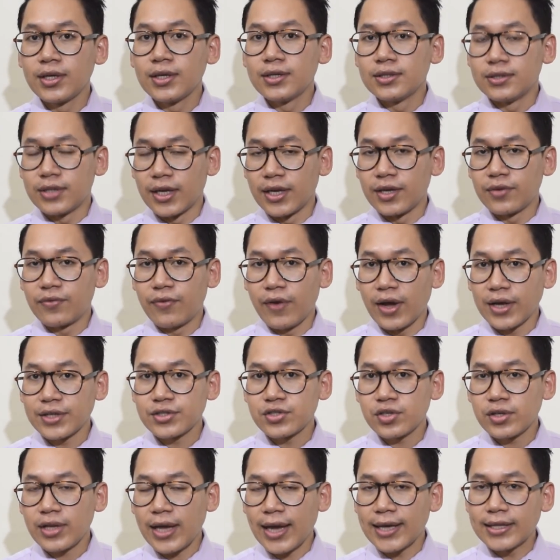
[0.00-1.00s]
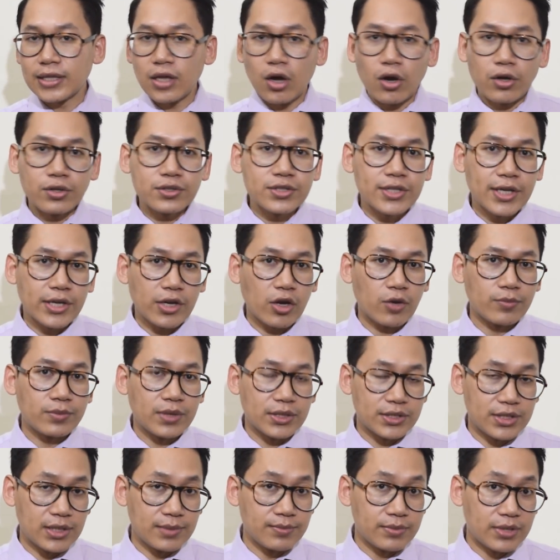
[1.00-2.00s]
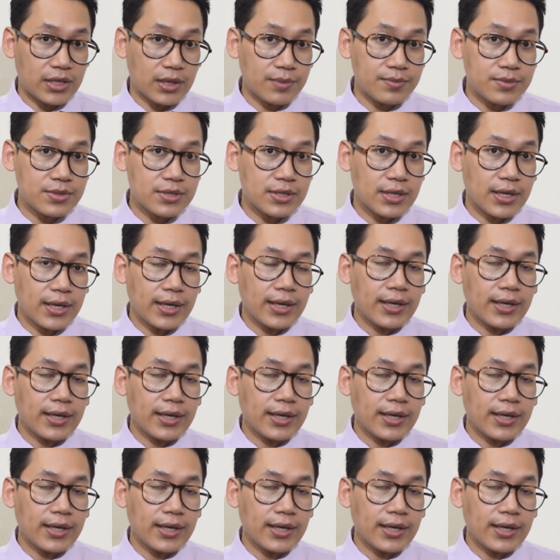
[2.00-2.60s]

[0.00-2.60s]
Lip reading: the infection and the onset of the symptoms,